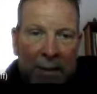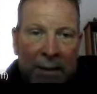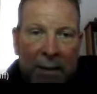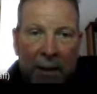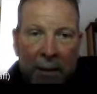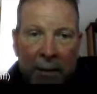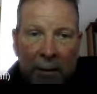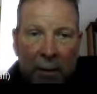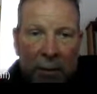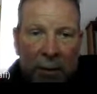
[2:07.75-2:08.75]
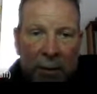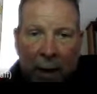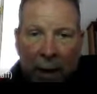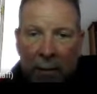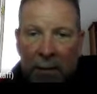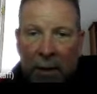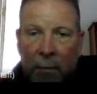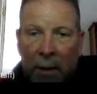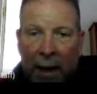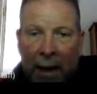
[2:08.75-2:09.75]
you let those two angles
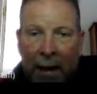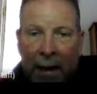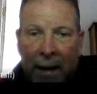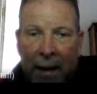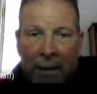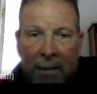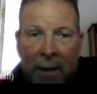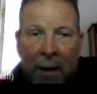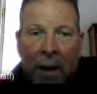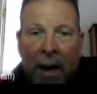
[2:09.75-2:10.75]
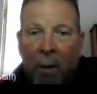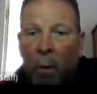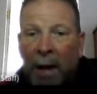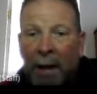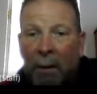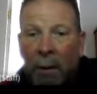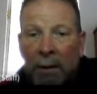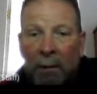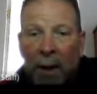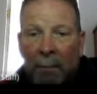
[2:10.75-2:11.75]
equal X. And why can we
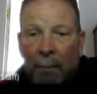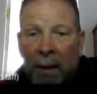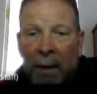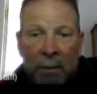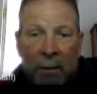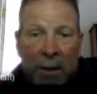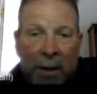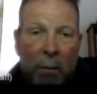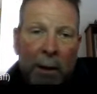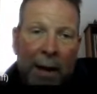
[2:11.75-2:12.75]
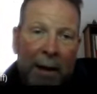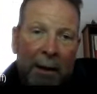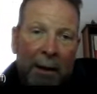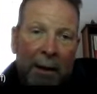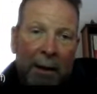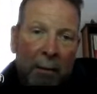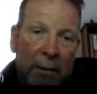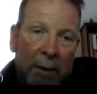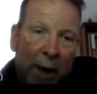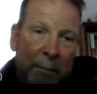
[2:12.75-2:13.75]
do that? Because there's equal angles
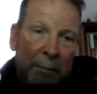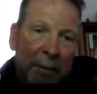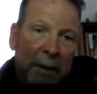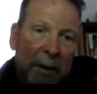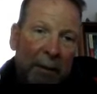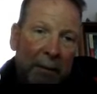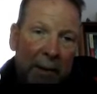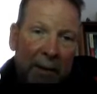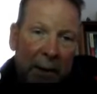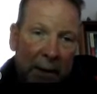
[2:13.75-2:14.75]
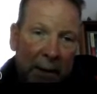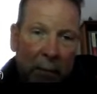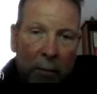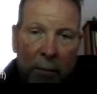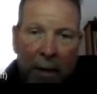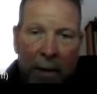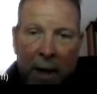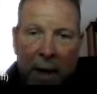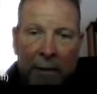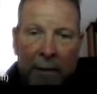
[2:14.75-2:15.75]
opposite these equal radii.
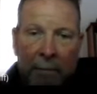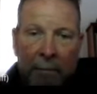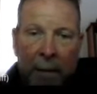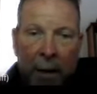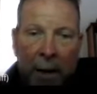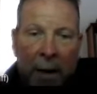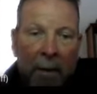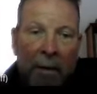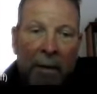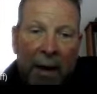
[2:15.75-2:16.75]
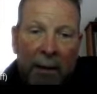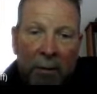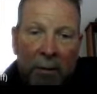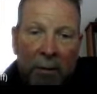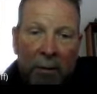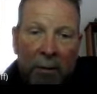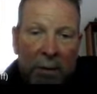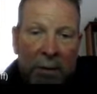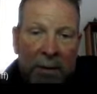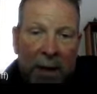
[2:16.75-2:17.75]
Then you could
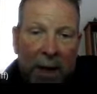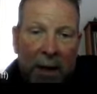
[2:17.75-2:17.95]
say,